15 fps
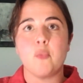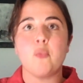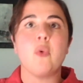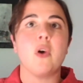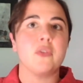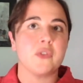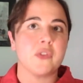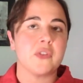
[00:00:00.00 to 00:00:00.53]

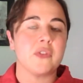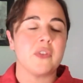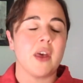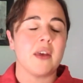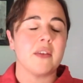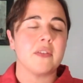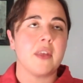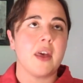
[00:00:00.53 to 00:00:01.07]
once
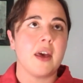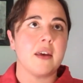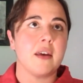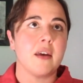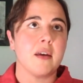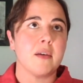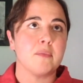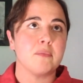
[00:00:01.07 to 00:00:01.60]

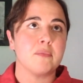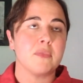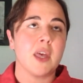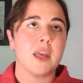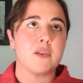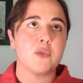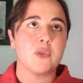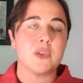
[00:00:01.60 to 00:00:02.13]

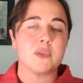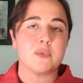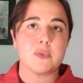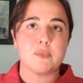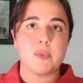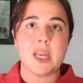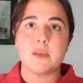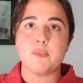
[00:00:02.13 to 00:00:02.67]
that noise
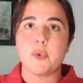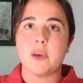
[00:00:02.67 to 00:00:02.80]
was made.